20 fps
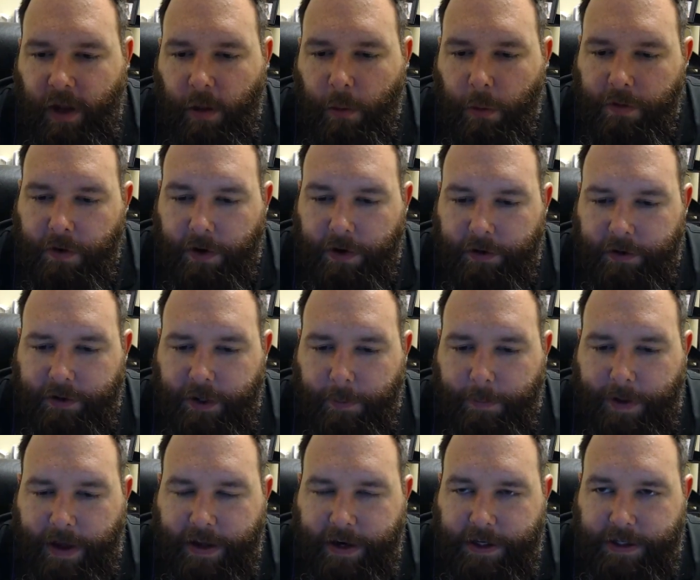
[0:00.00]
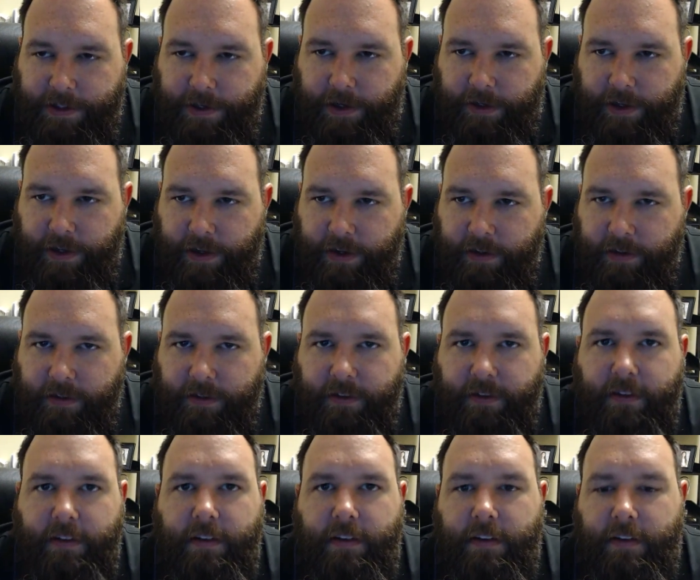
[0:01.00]
Well, they're betas, aren't they?
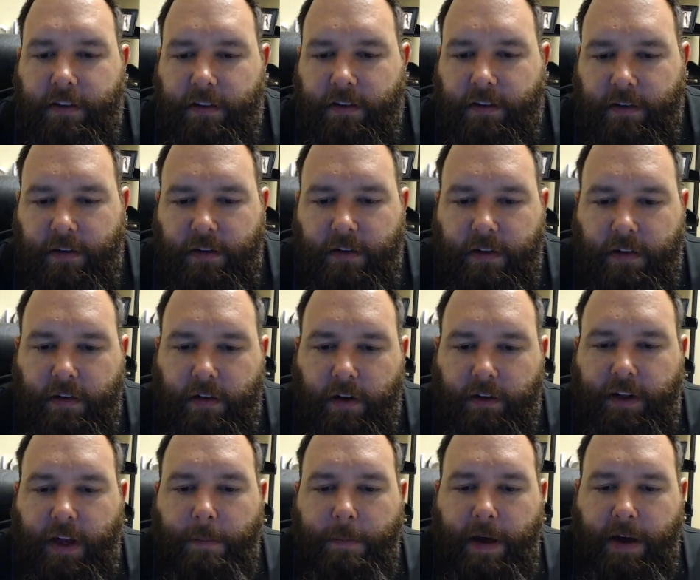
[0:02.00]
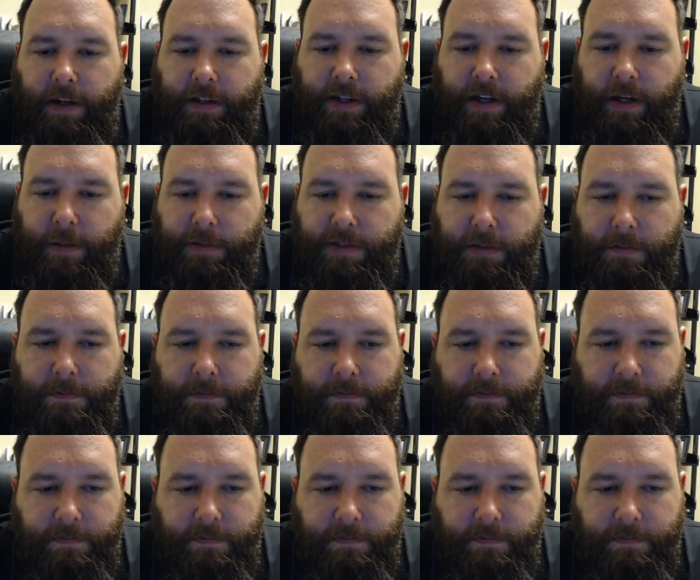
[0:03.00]
Aren't they beta tapes?